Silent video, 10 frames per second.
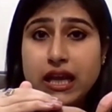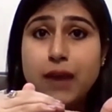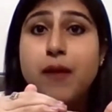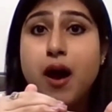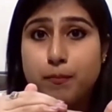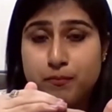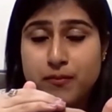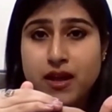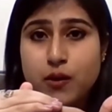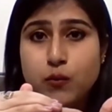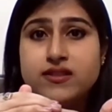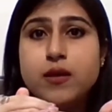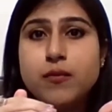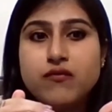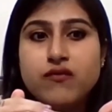came up with
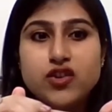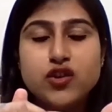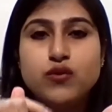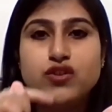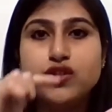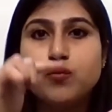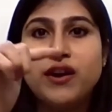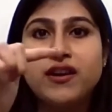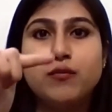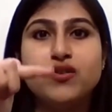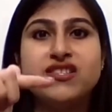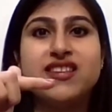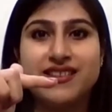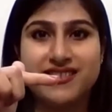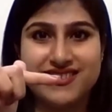some invention, which is point number
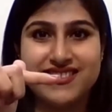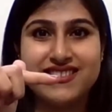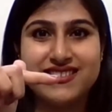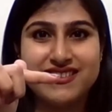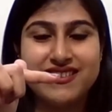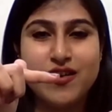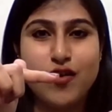6,